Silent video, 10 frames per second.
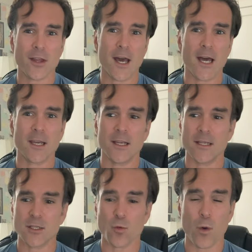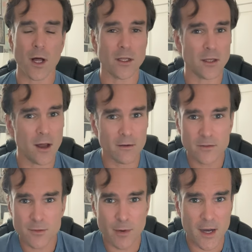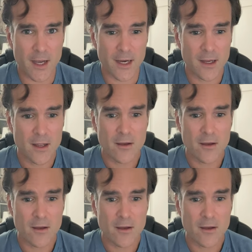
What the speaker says: that is well-loved by